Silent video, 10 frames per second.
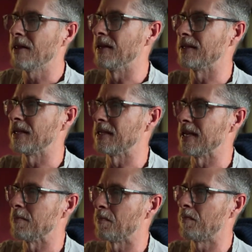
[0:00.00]
This is
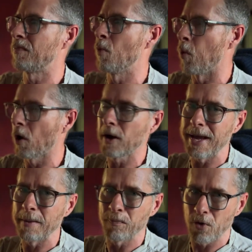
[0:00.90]
the
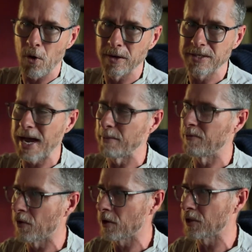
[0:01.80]
working prototype
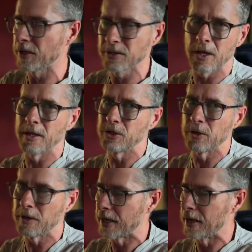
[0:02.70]
version so that you